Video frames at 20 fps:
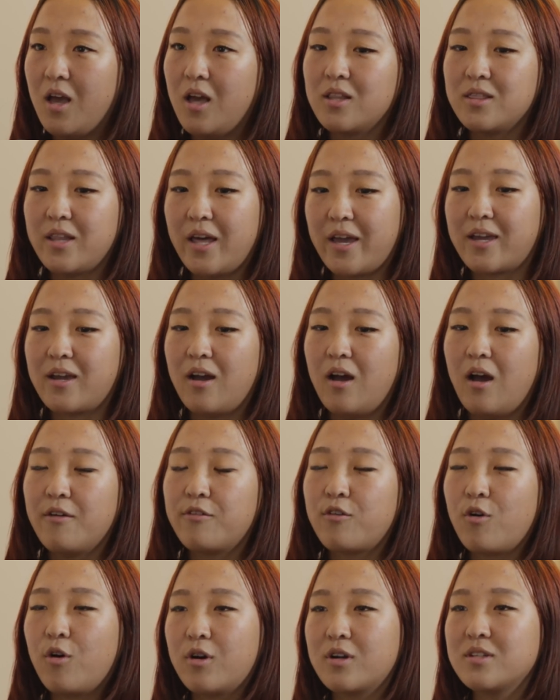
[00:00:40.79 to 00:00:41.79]
Like,
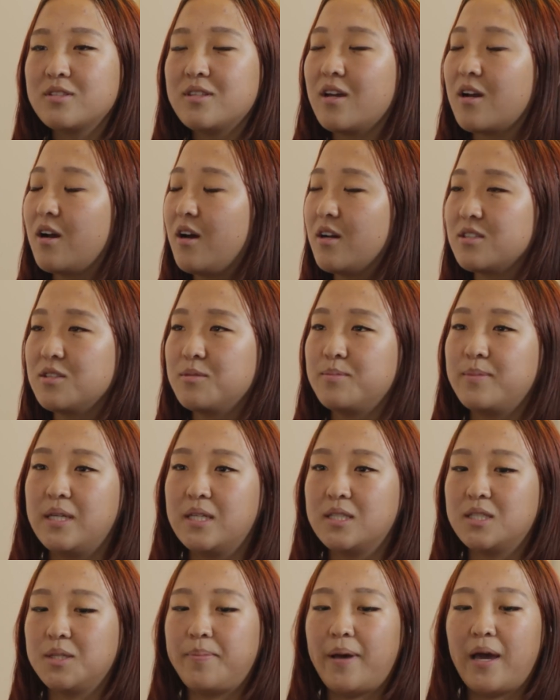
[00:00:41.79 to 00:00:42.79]
of course, that causes
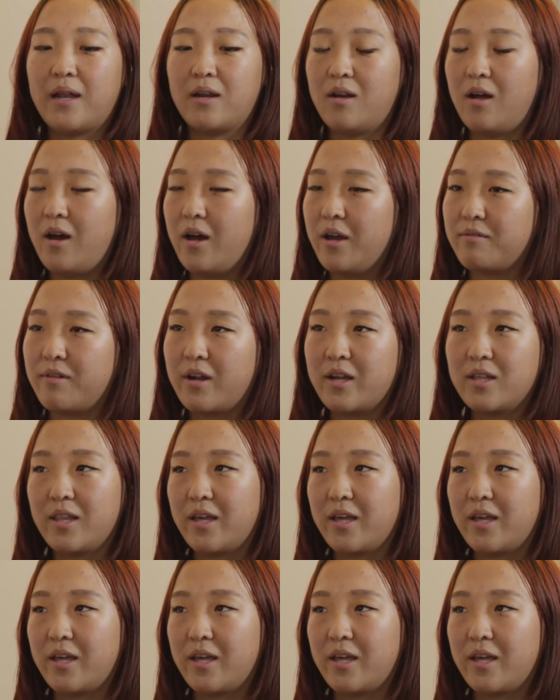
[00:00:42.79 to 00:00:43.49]
me to bat an eye, right?